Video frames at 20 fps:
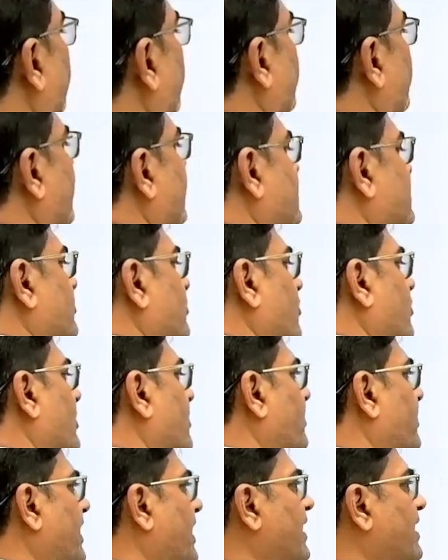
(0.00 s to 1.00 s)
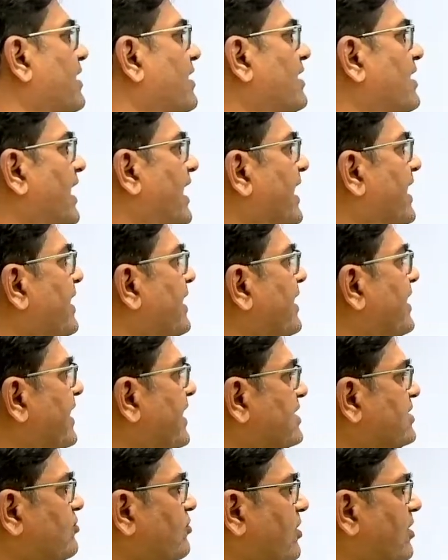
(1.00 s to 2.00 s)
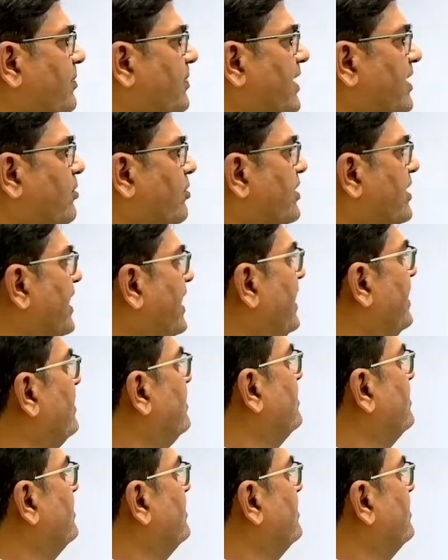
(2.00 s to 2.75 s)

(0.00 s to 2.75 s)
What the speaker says: in its own plane. Lying in its own plane. Okay.